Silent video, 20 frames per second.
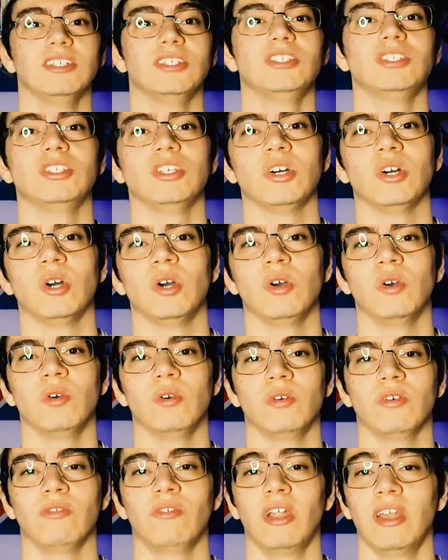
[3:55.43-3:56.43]

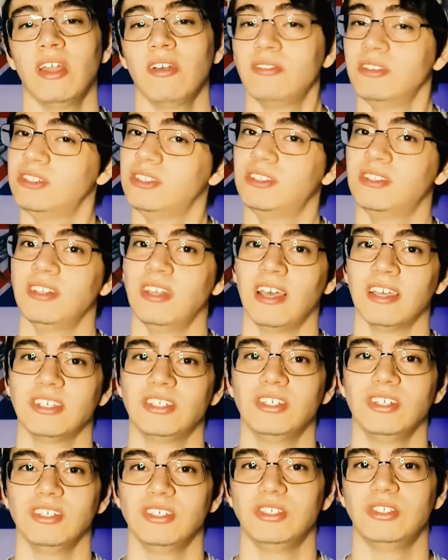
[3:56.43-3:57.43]
So right now it's
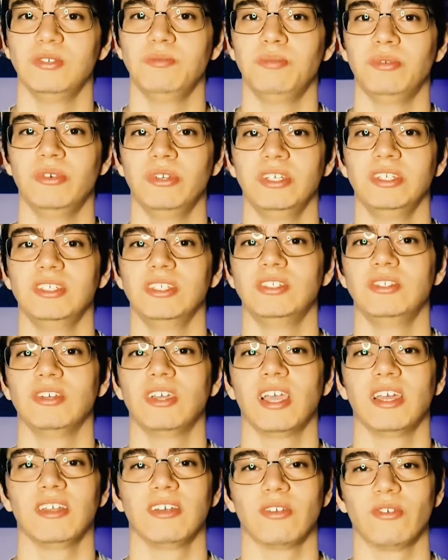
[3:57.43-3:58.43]
actually super easy to
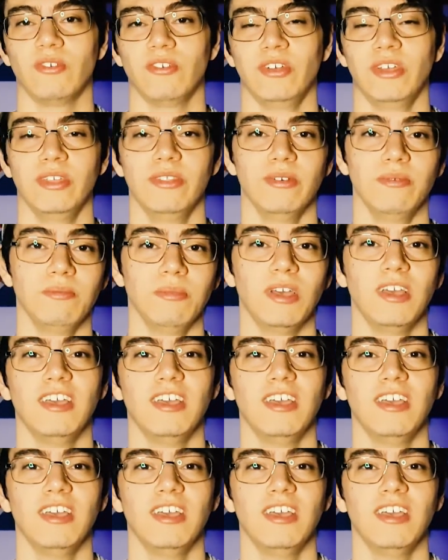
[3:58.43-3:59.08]
kind of create them.